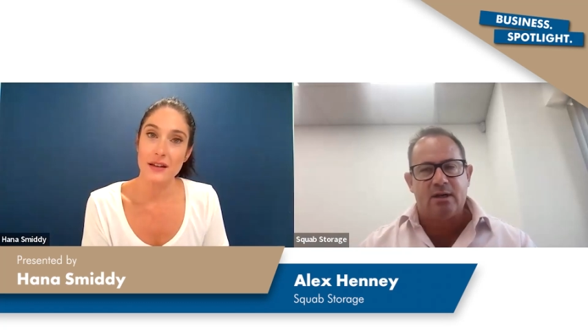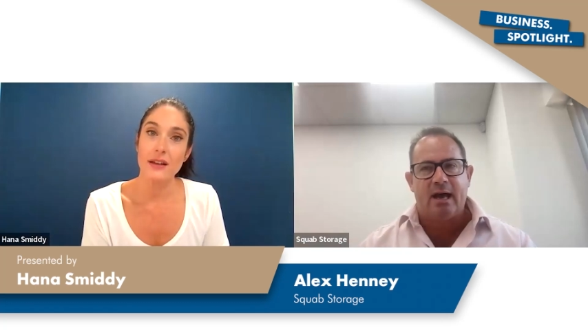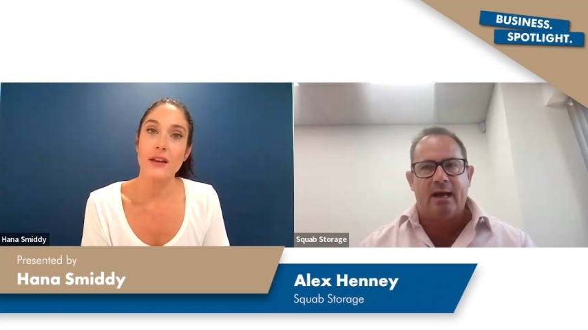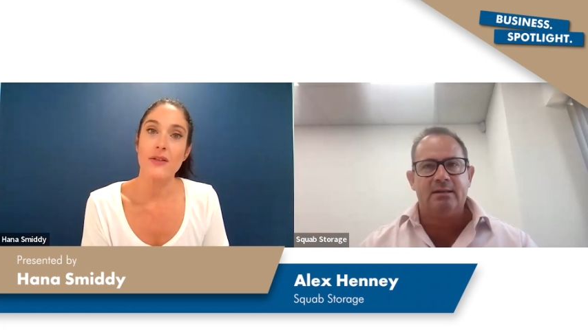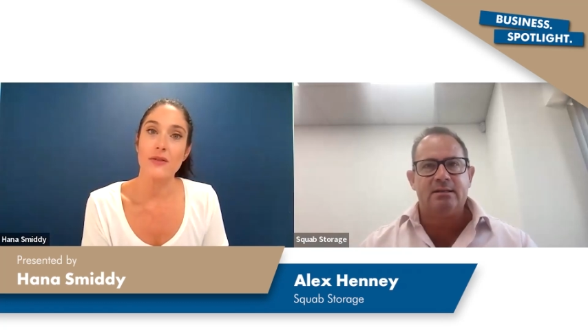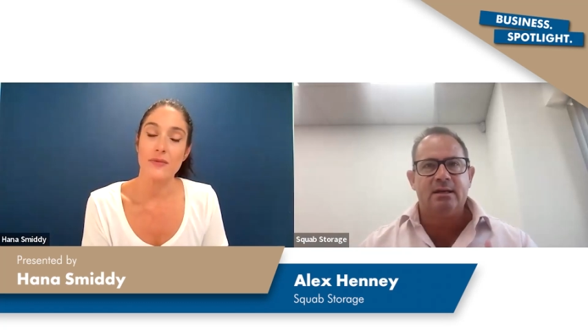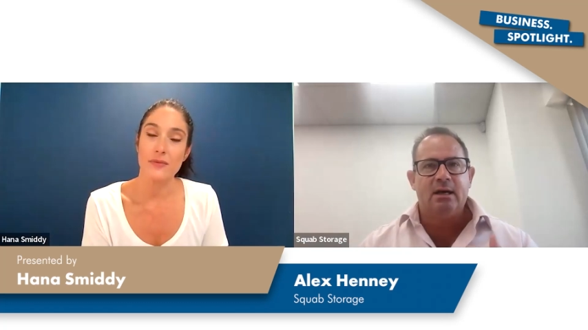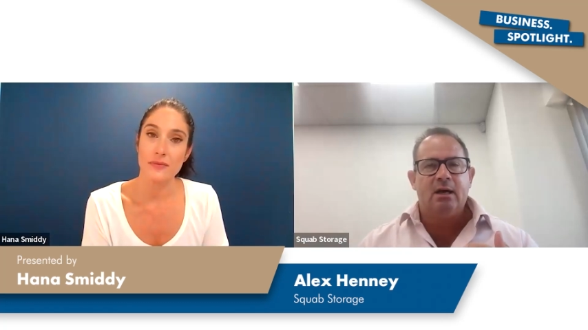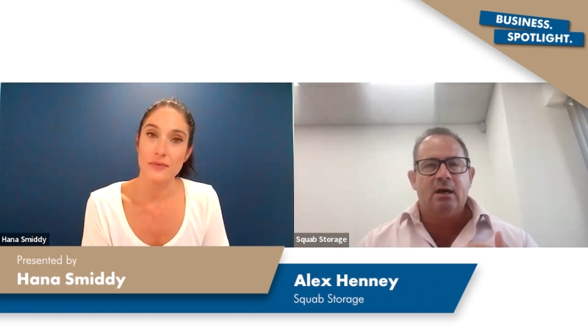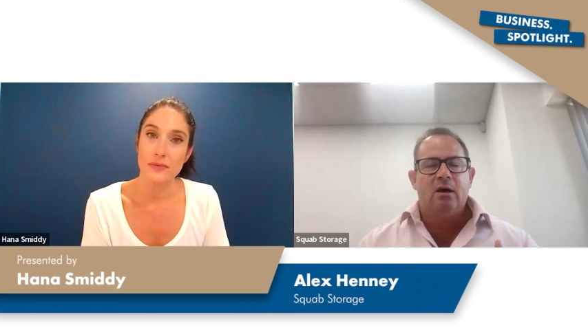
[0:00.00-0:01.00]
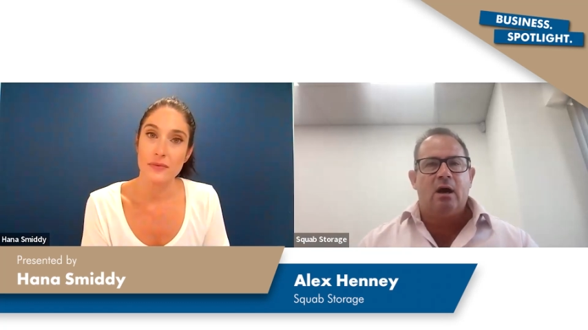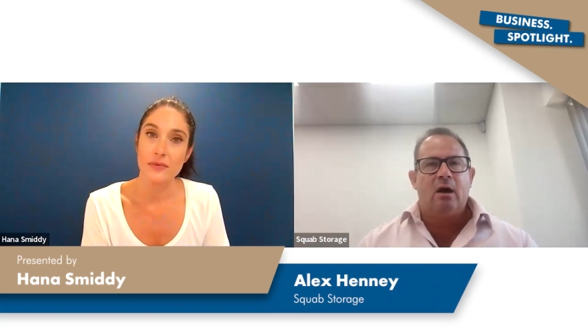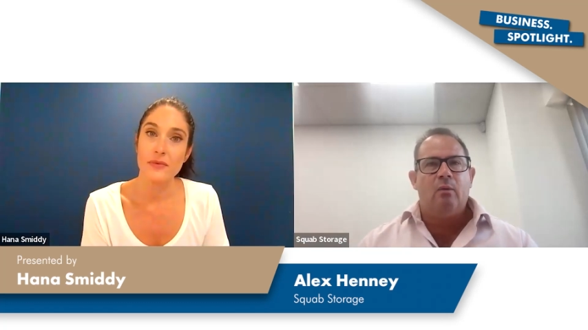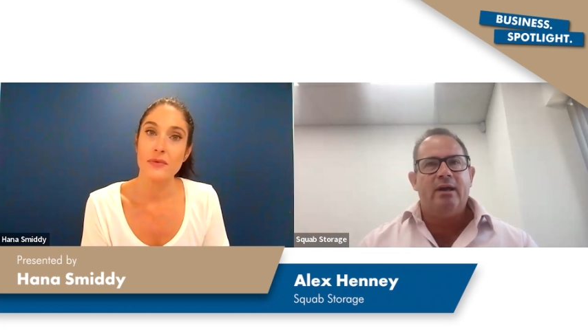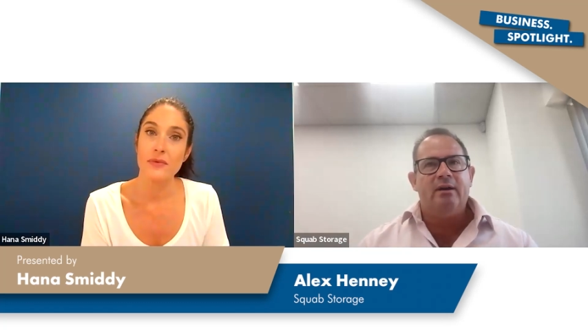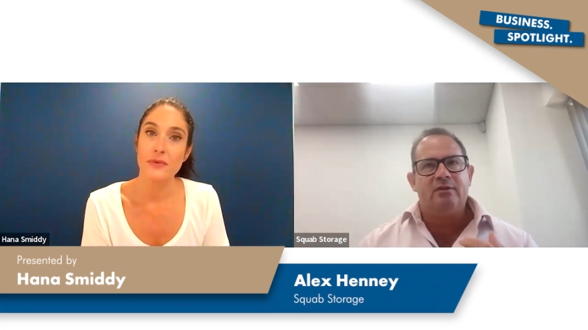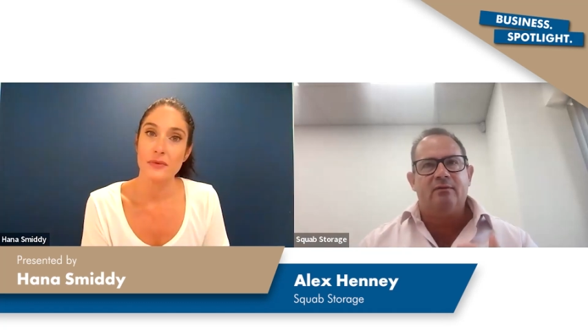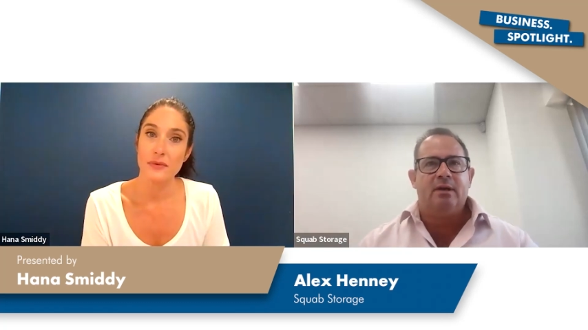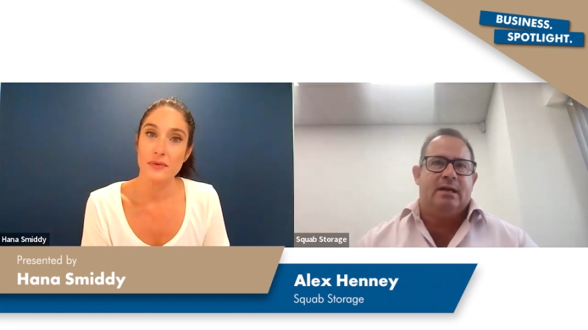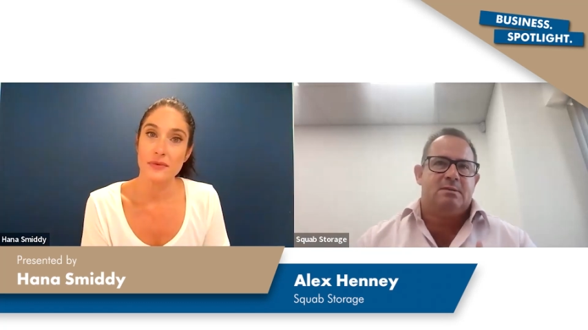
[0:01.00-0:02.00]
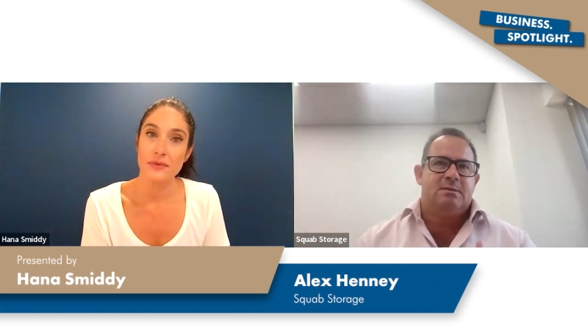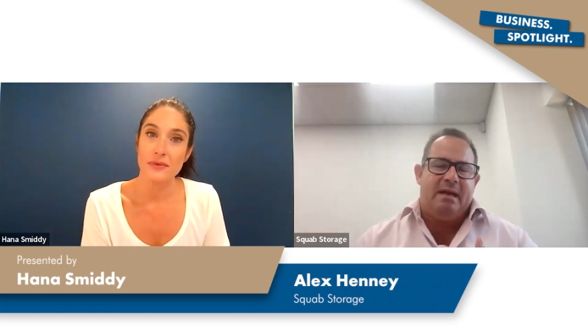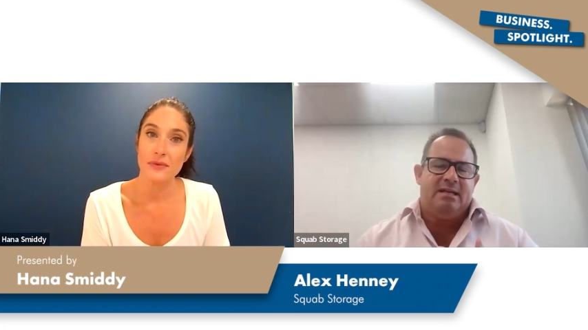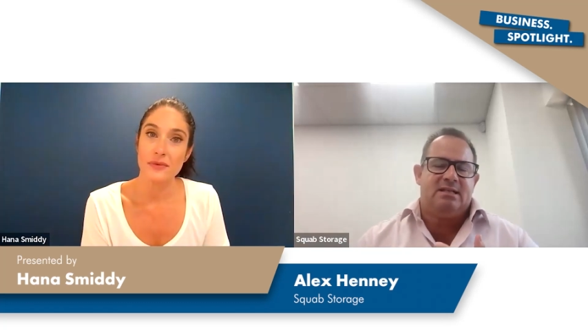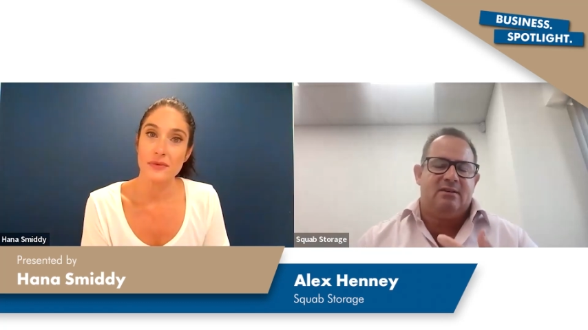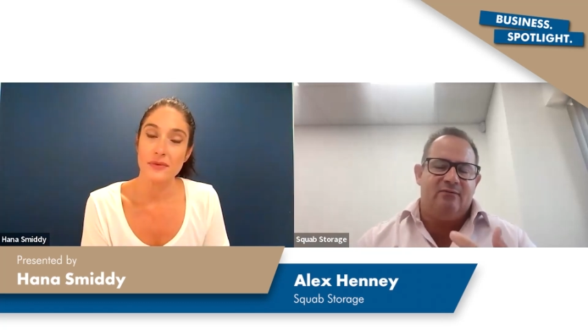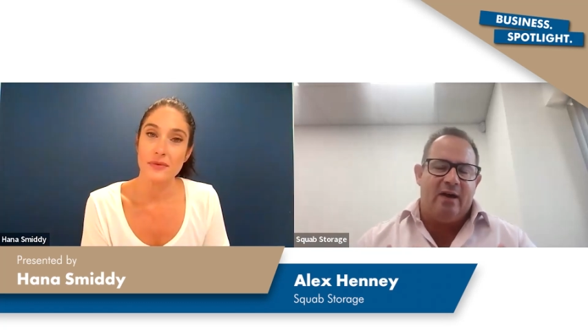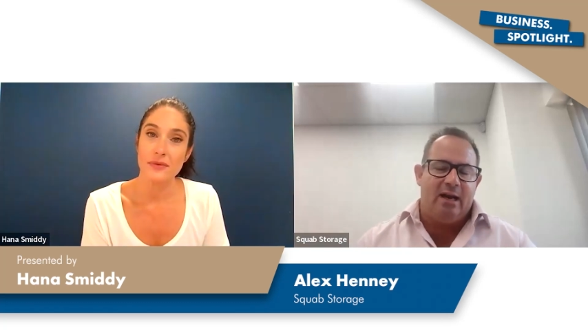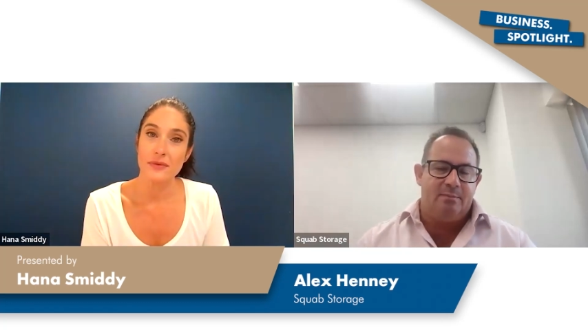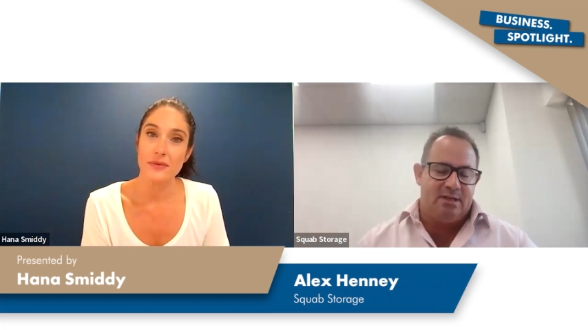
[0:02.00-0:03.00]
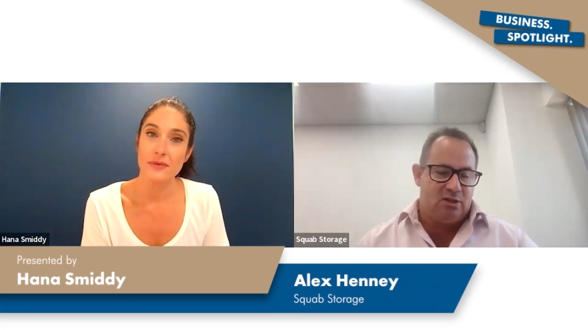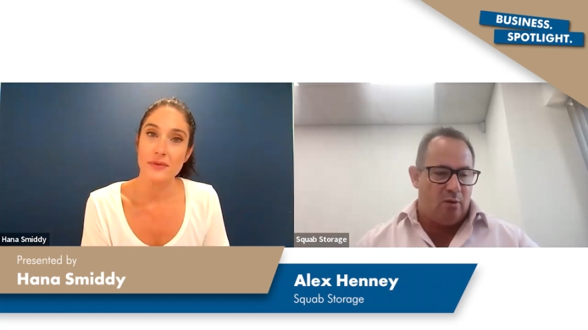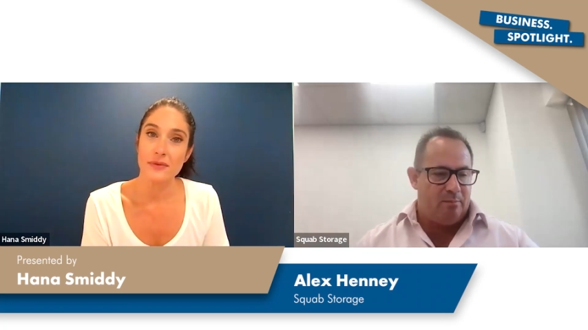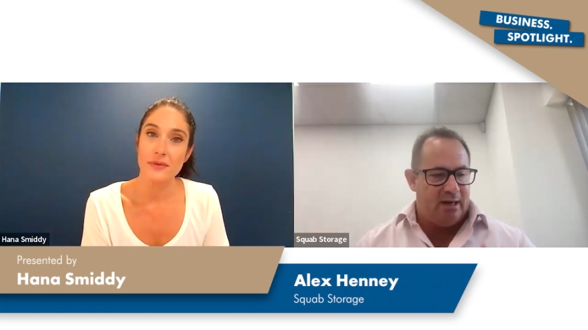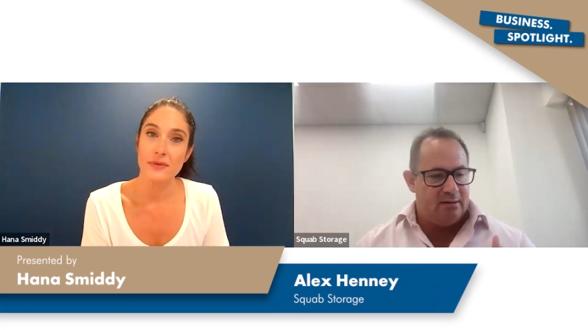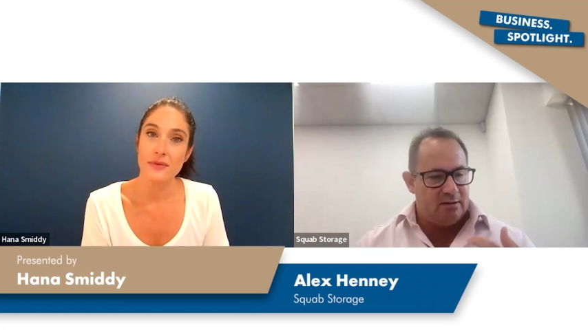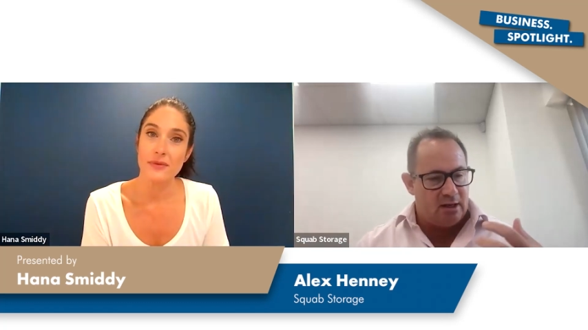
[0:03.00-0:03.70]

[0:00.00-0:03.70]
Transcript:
Speaker 1: And we have it's it's developed it's not been